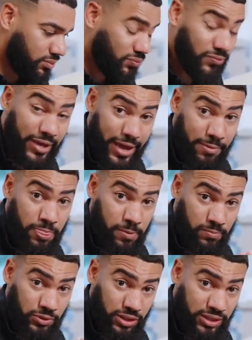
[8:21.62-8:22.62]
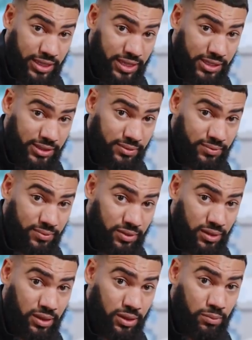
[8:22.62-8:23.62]
Okay, just like this.
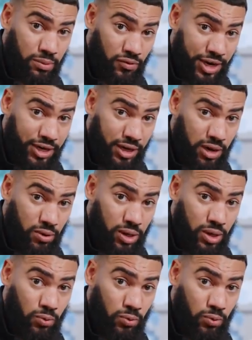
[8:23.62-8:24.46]
We're ready to go.